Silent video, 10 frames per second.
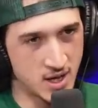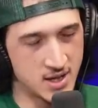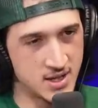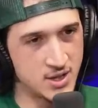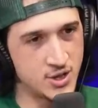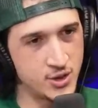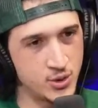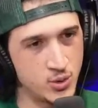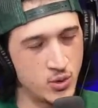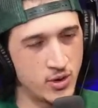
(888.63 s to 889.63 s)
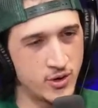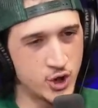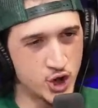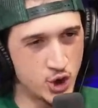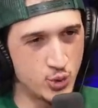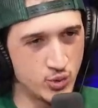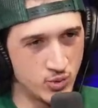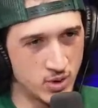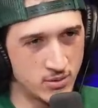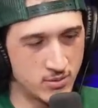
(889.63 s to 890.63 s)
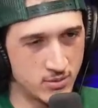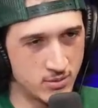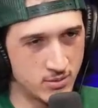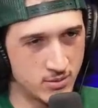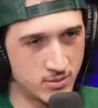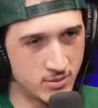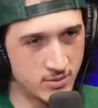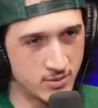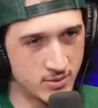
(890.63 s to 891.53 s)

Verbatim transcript: I didn't do the shoe you want to hold